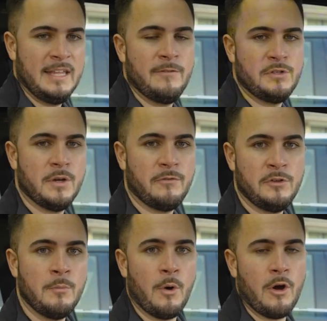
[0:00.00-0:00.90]
gives you a
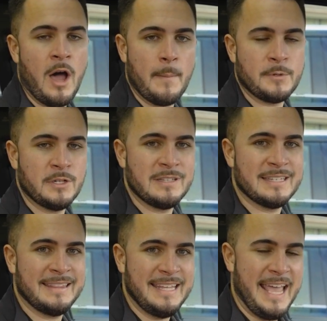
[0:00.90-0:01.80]
few more options
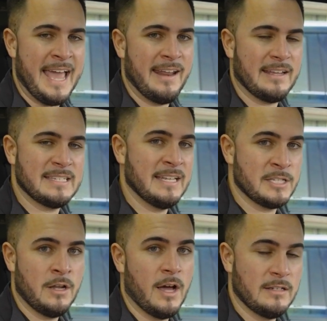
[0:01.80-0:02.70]
that the NX does not.